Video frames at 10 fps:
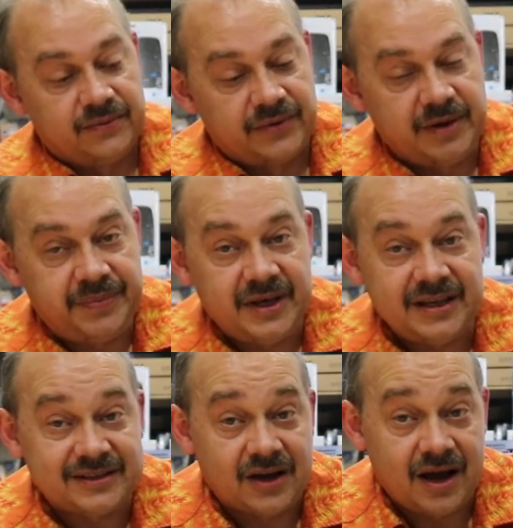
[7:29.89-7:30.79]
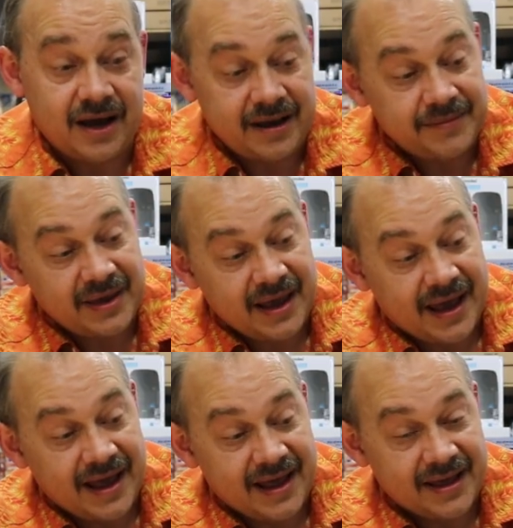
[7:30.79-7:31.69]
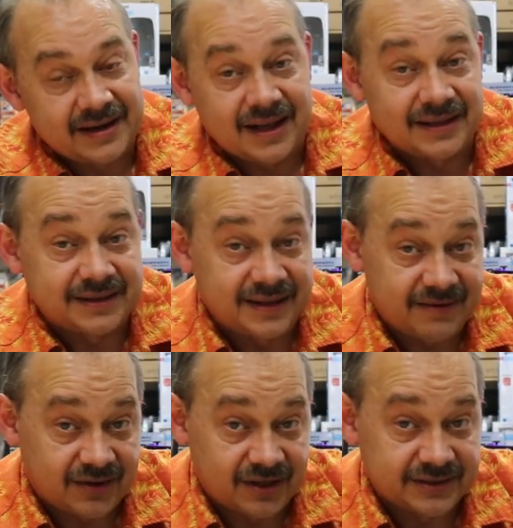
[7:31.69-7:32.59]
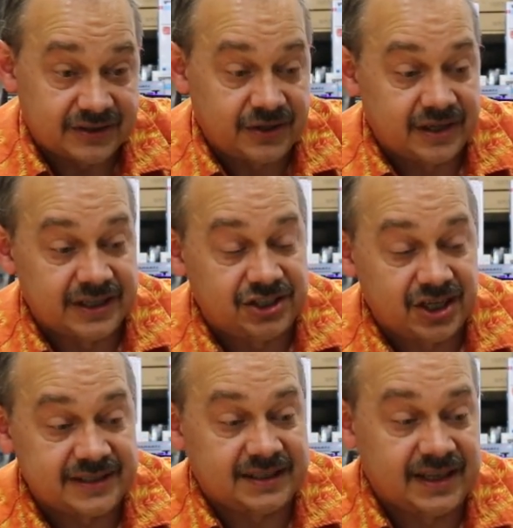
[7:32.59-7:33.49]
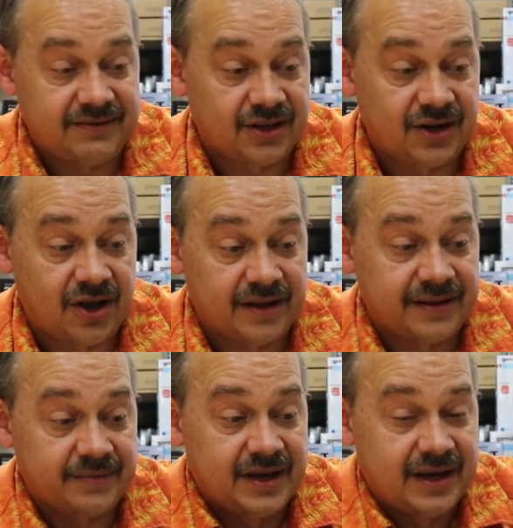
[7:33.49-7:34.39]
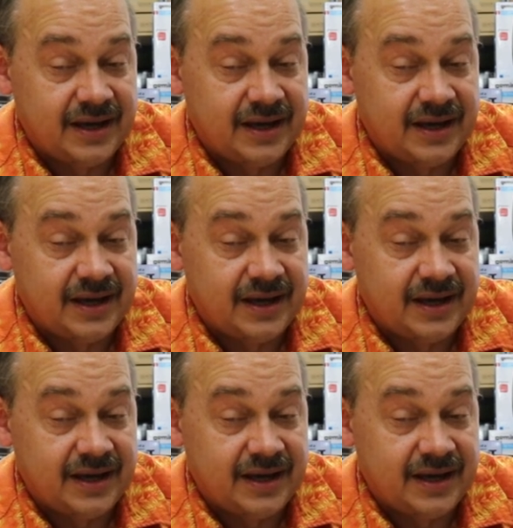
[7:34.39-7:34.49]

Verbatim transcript: Repeat time and level. So you can adjust the level on all of them